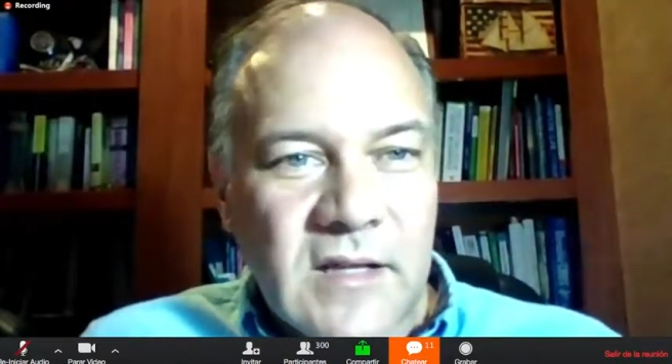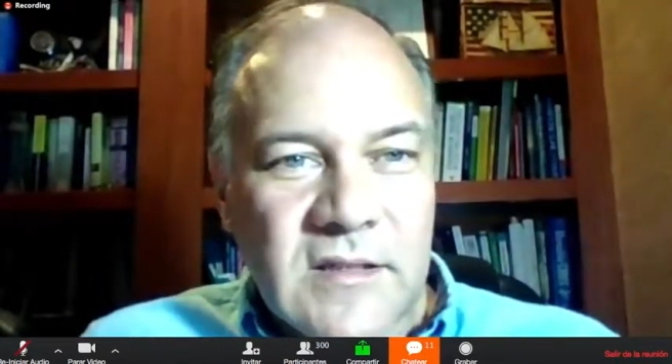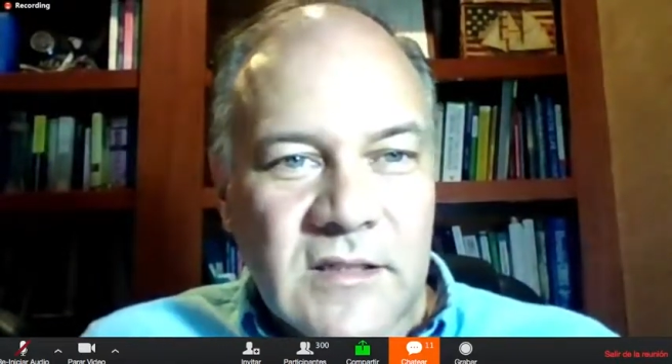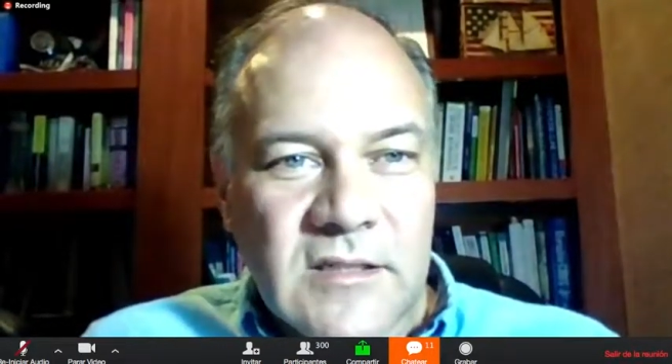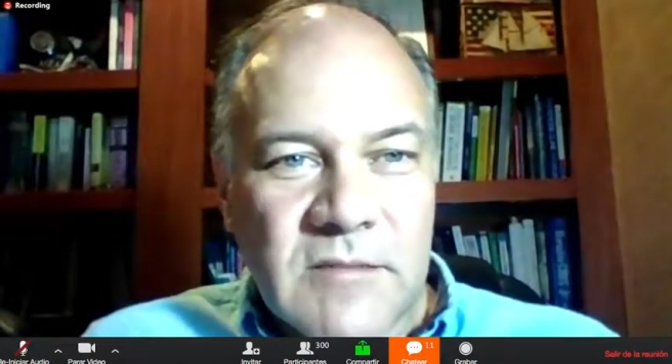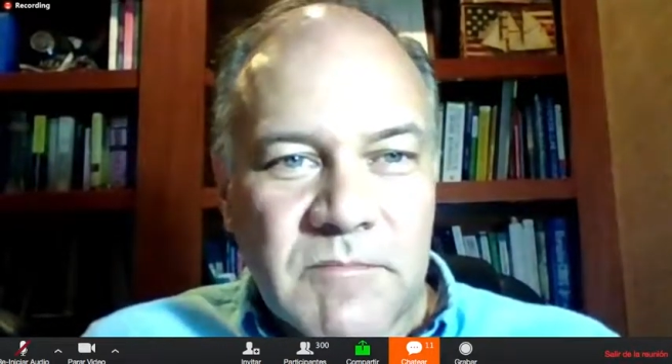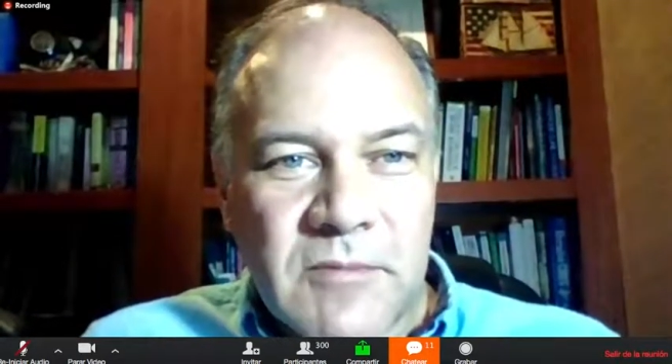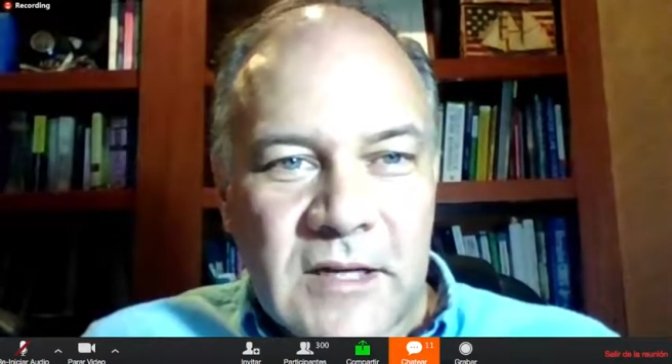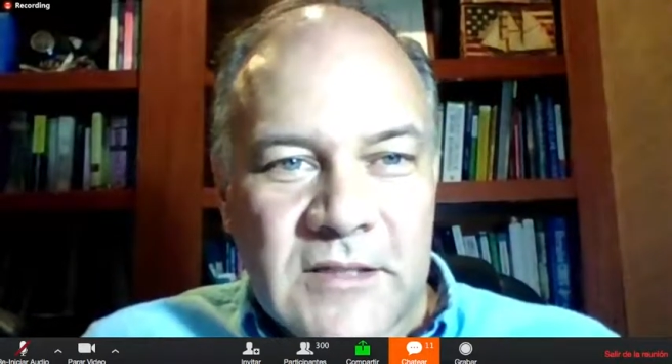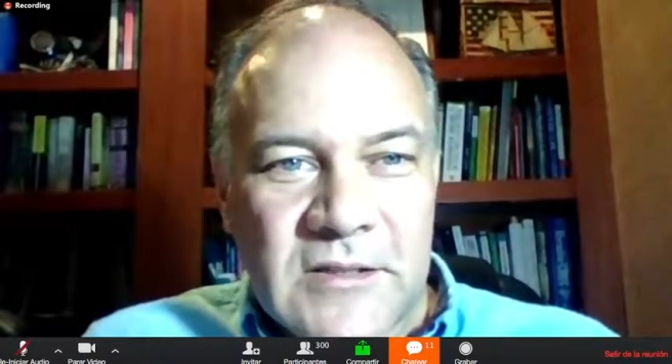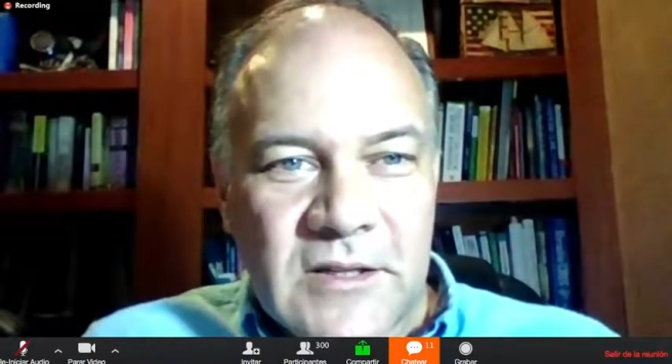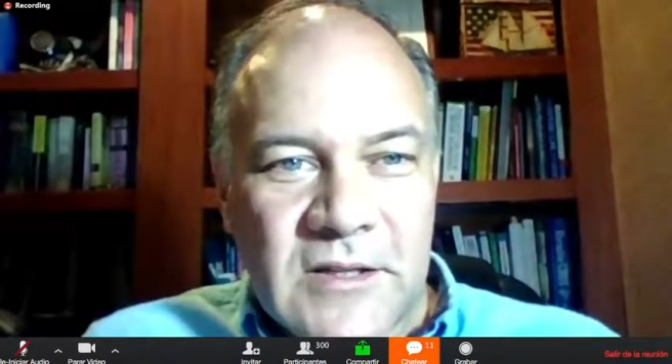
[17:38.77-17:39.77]
is
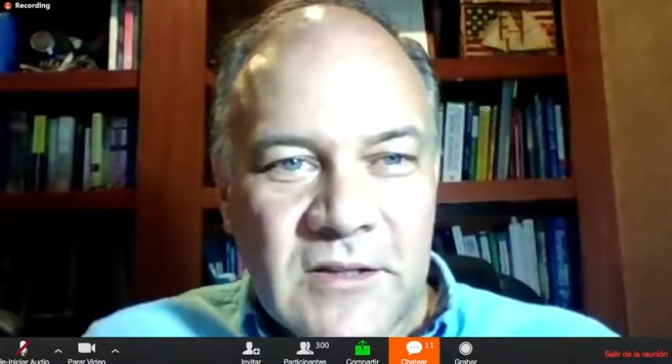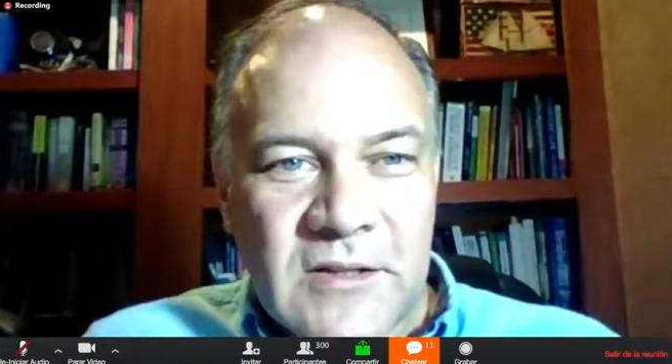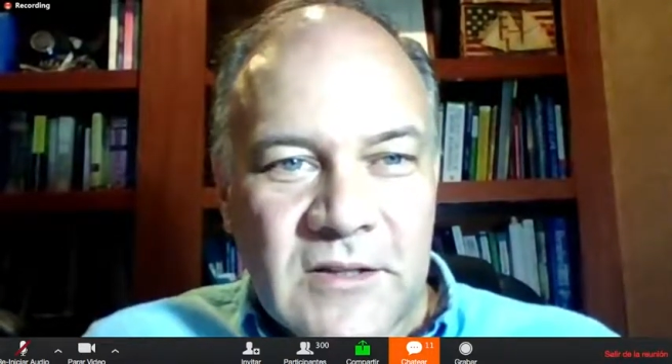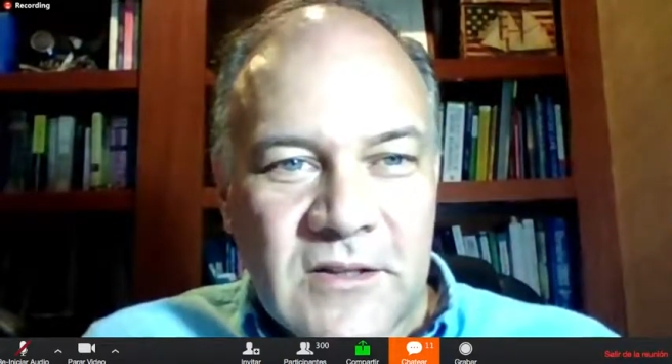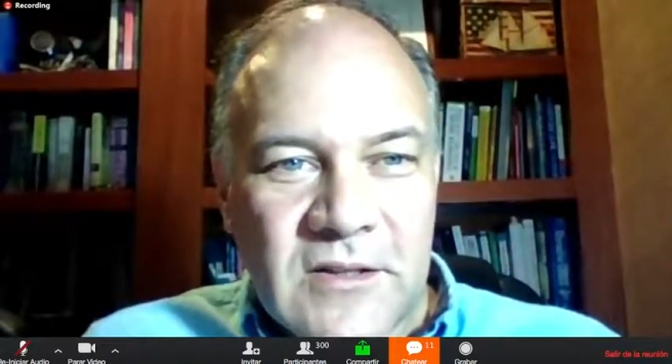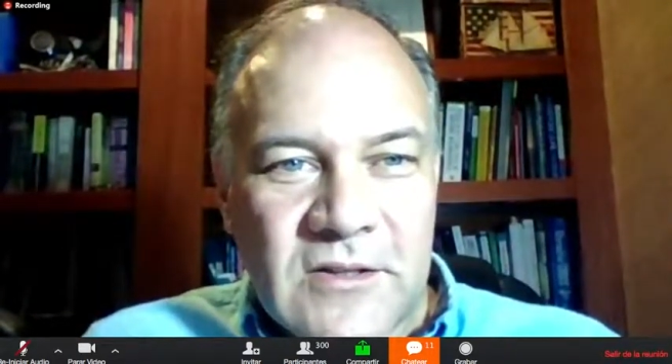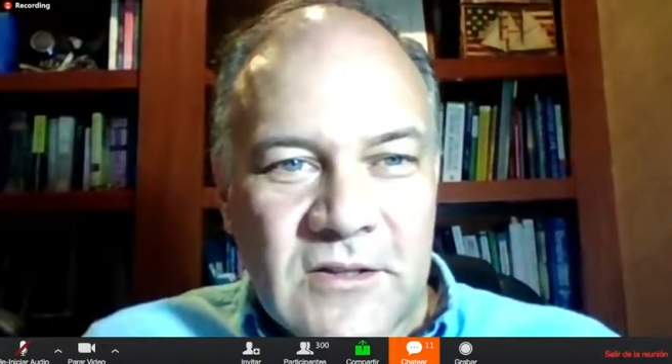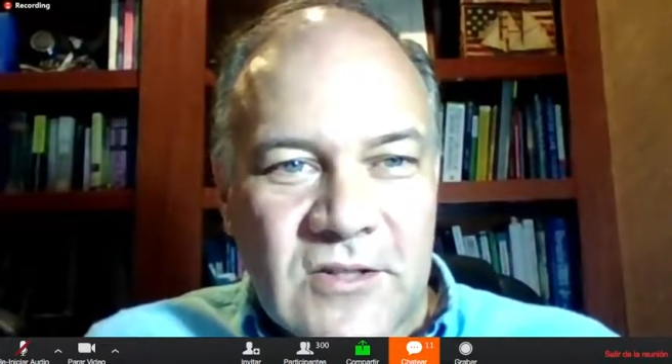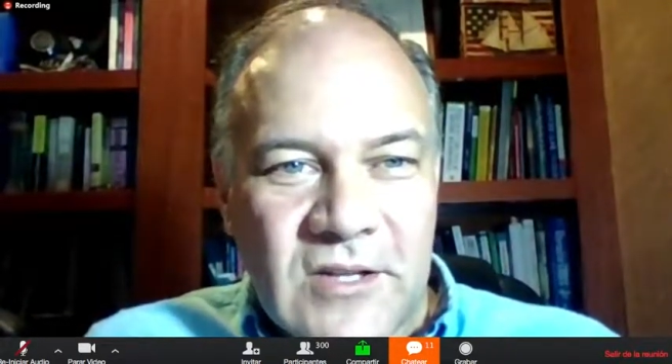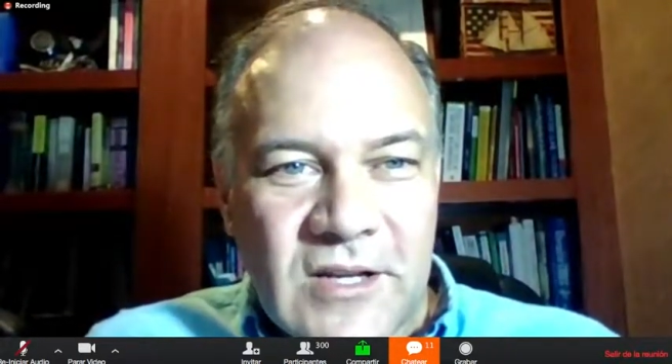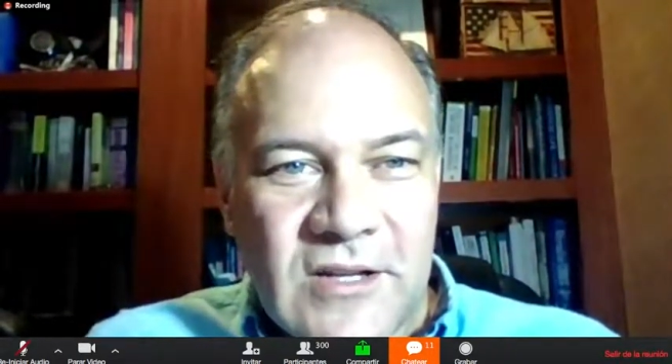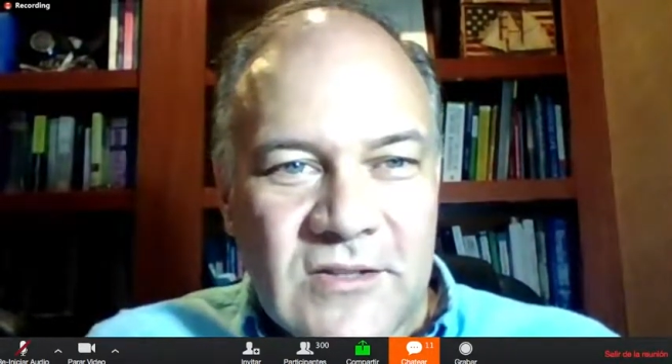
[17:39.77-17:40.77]
expressing the
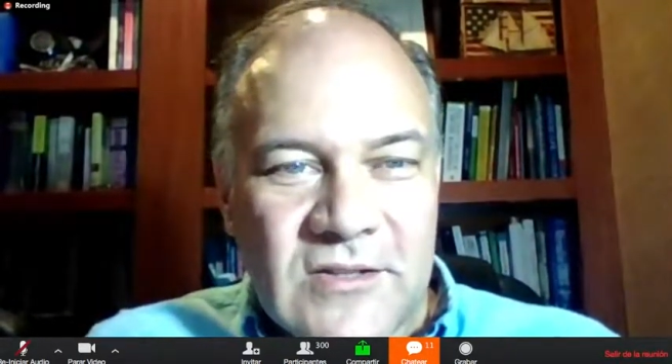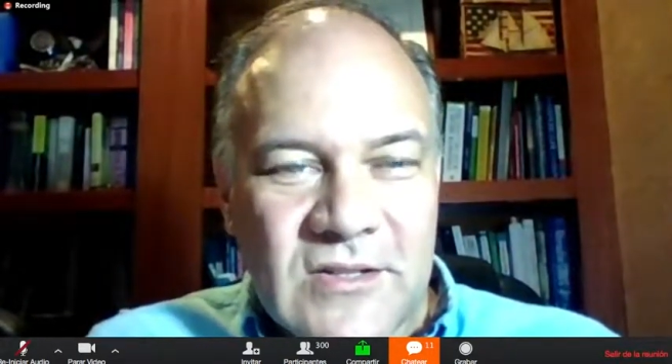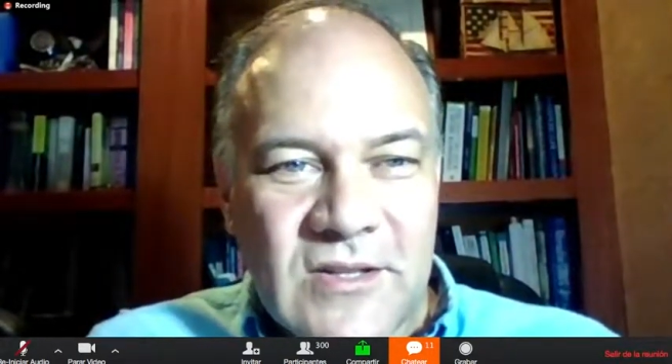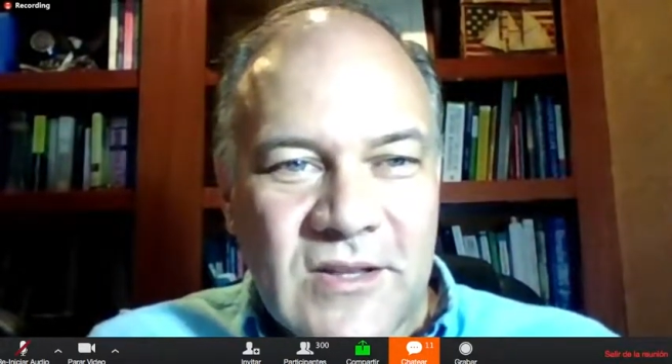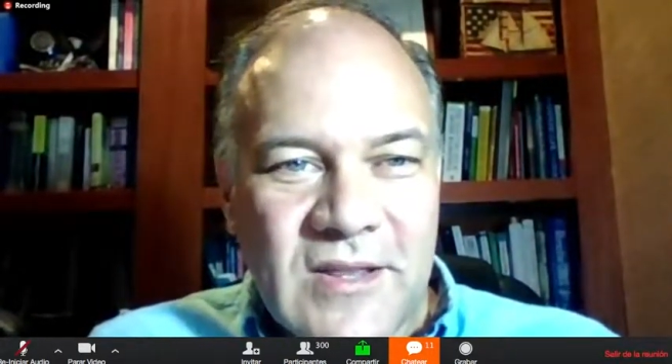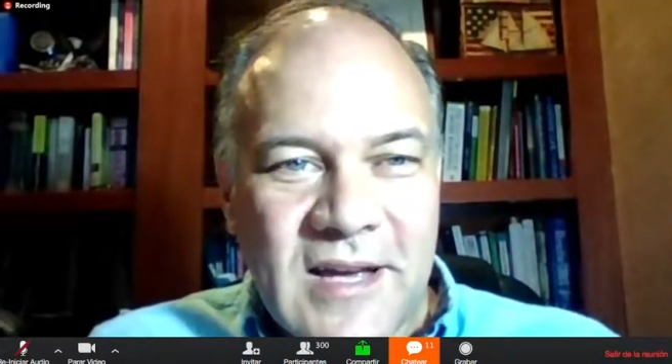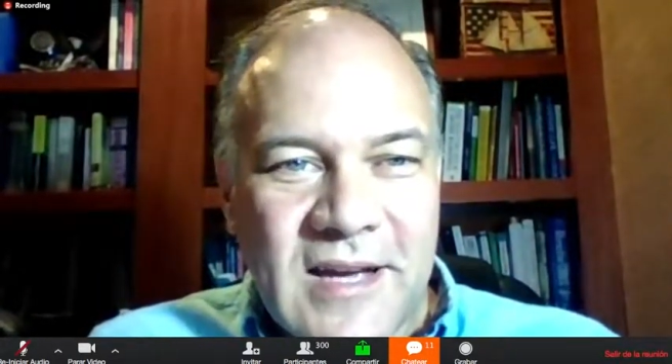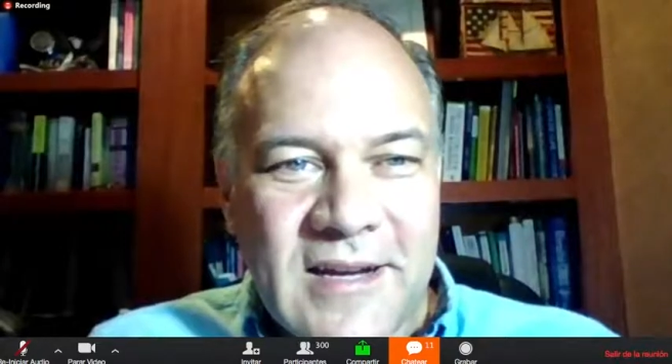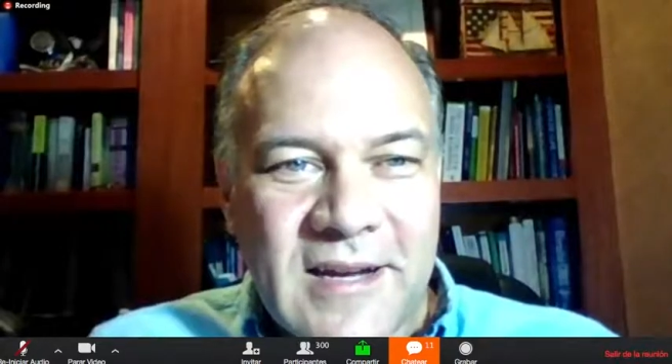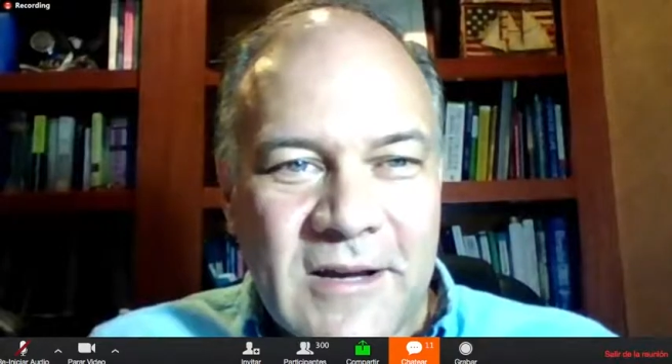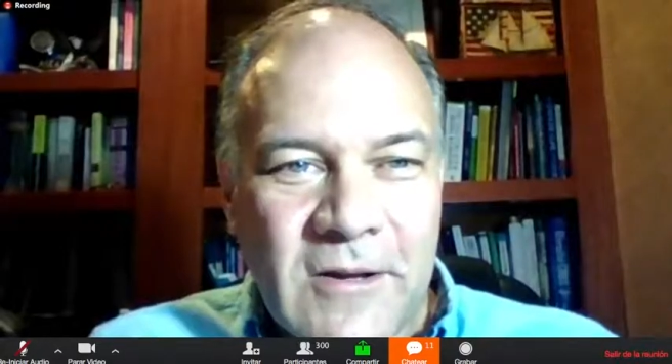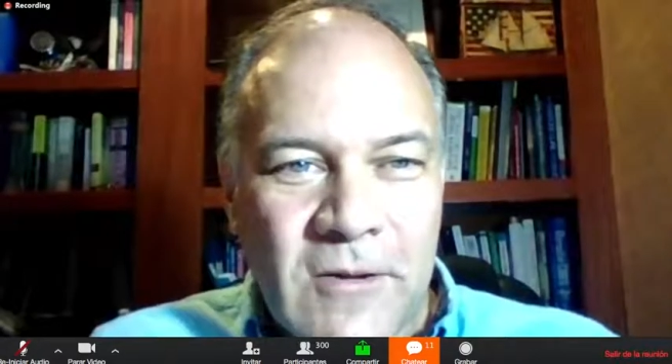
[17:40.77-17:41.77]
genes
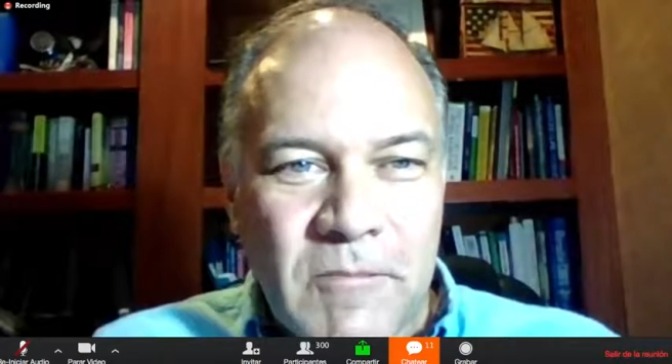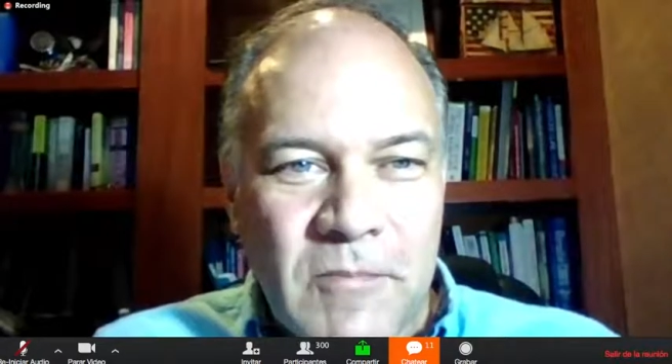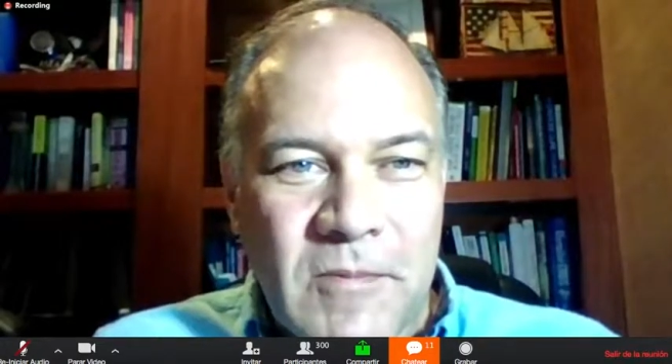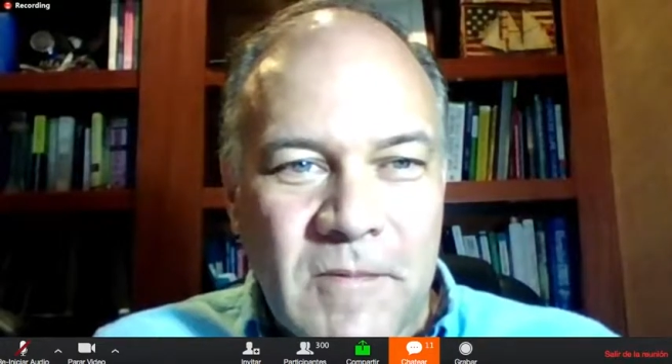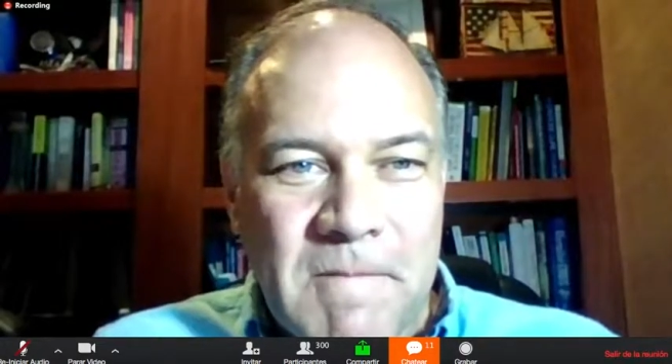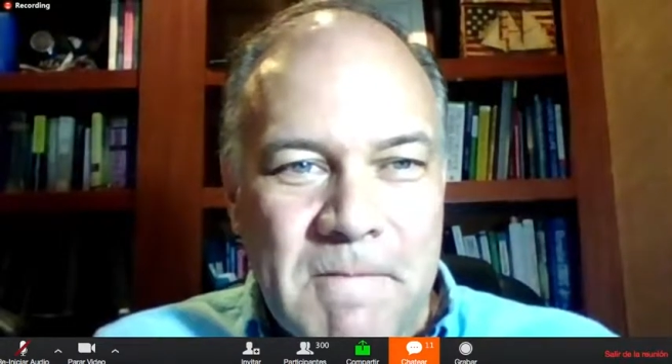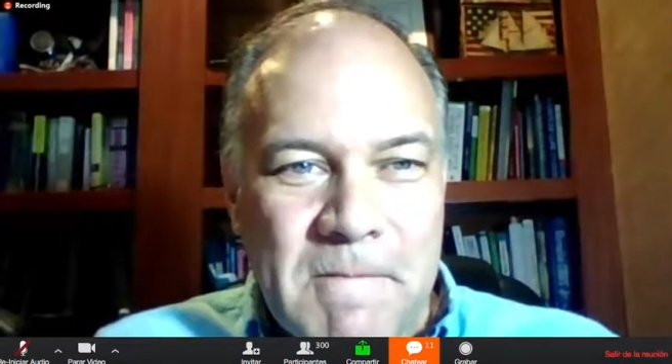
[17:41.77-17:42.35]
that help